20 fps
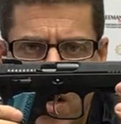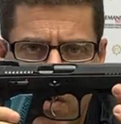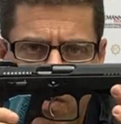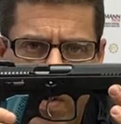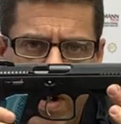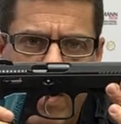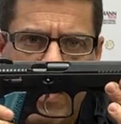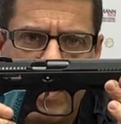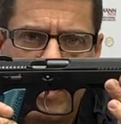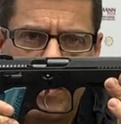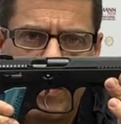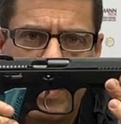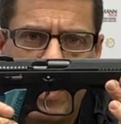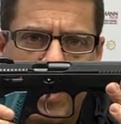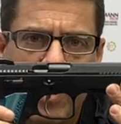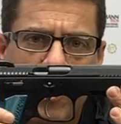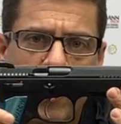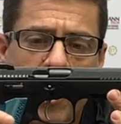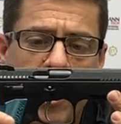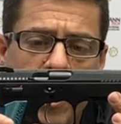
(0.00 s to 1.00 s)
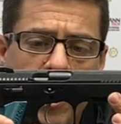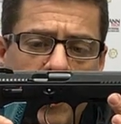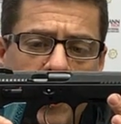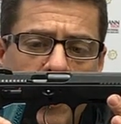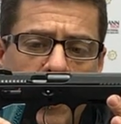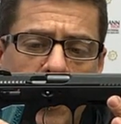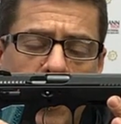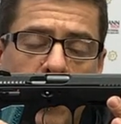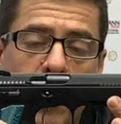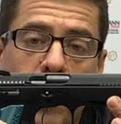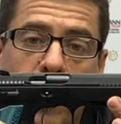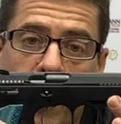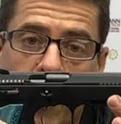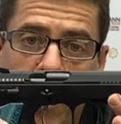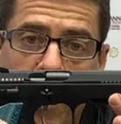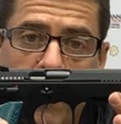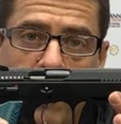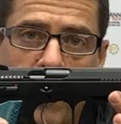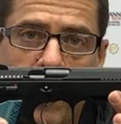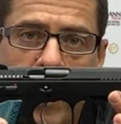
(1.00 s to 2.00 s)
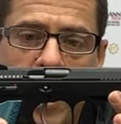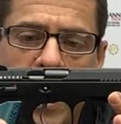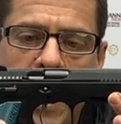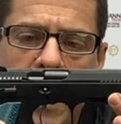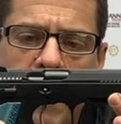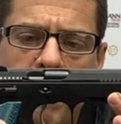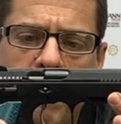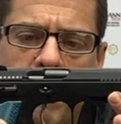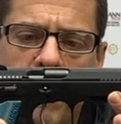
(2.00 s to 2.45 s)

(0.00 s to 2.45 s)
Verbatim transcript: whereas with the traditional curve trigger,